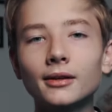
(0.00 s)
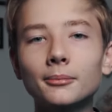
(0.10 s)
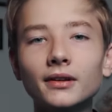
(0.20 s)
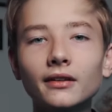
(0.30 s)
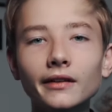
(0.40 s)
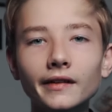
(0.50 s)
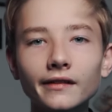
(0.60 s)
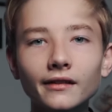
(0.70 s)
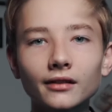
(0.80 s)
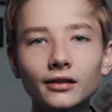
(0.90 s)

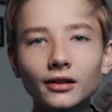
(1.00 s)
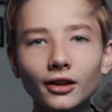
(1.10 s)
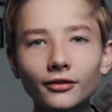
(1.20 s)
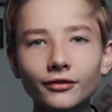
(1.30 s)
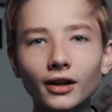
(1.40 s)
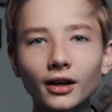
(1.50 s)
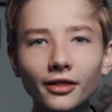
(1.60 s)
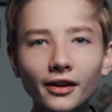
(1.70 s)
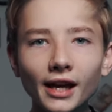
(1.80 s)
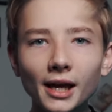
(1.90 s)
because a lot of
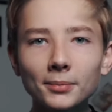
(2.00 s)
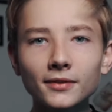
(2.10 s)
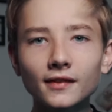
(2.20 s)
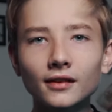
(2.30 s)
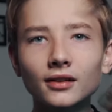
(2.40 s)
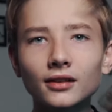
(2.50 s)
other apps